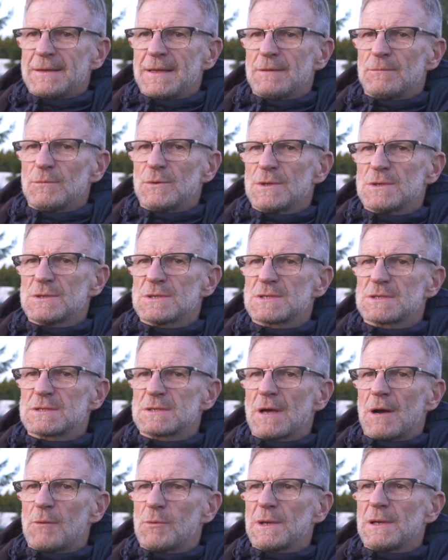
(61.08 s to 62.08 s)
it
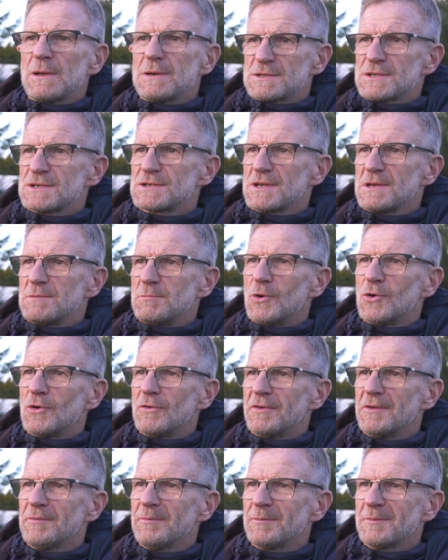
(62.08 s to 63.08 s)
was. I would like to see more
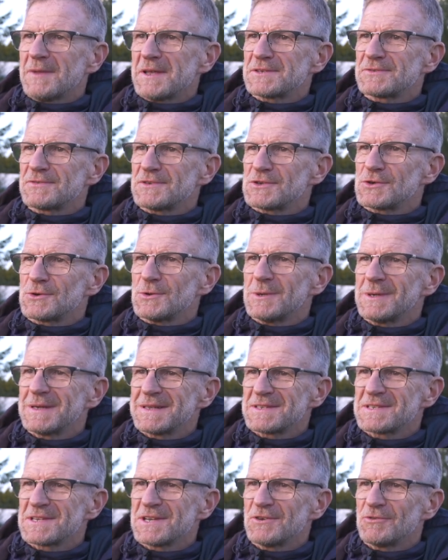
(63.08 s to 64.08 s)
of them, that's for sure,
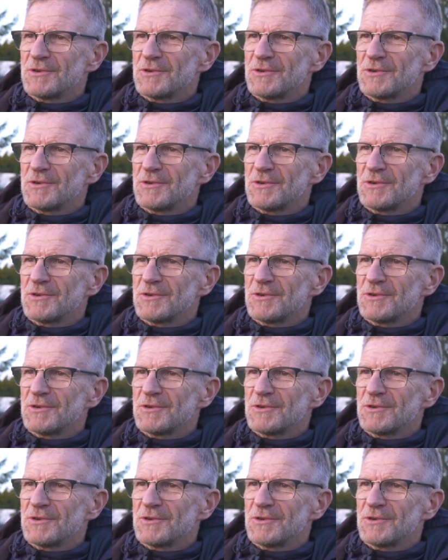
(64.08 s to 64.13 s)
to